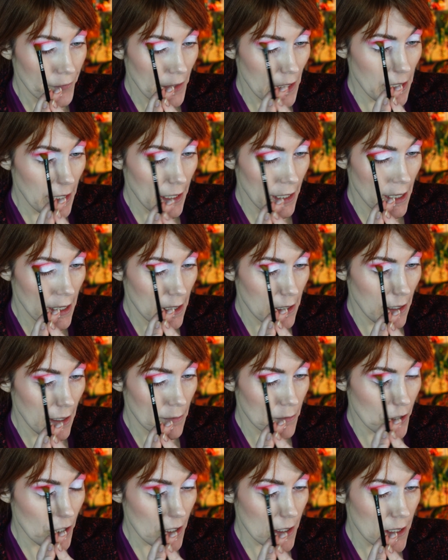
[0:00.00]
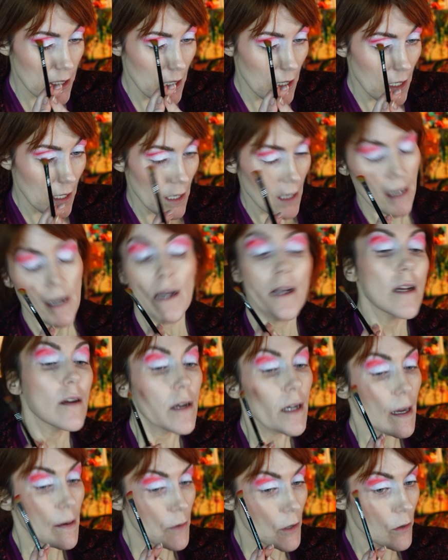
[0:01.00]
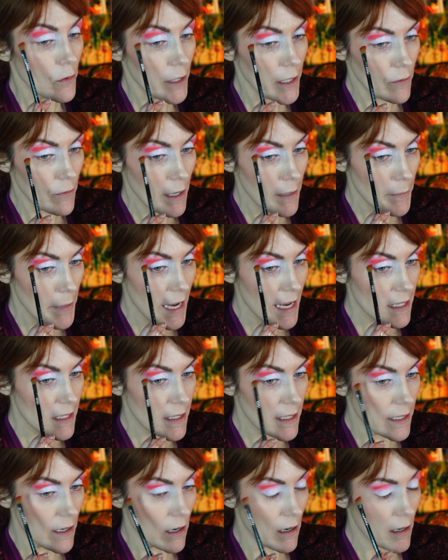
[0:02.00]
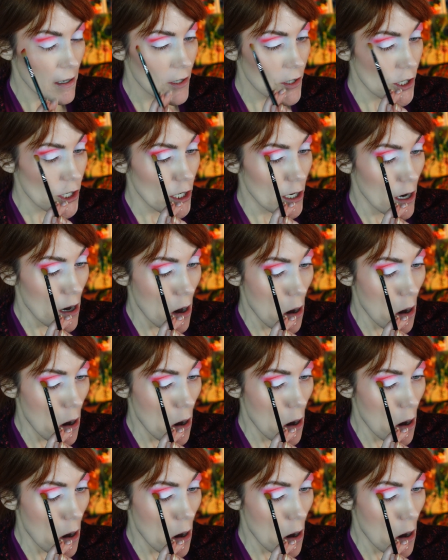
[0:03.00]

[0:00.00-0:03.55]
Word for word: And I kind of, I'm just, I'm going right past the arch.